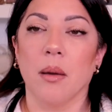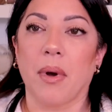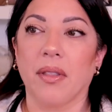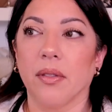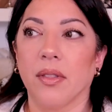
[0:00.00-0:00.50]

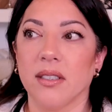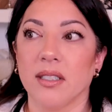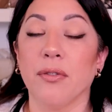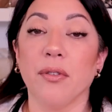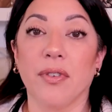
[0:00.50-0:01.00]
But there's
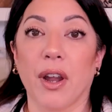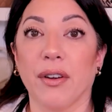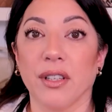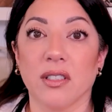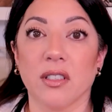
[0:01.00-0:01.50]
different
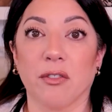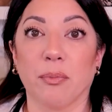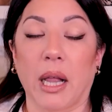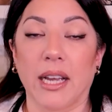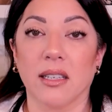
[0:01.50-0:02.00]
variances of
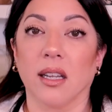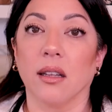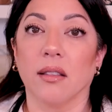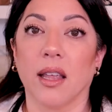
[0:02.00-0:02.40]
plating.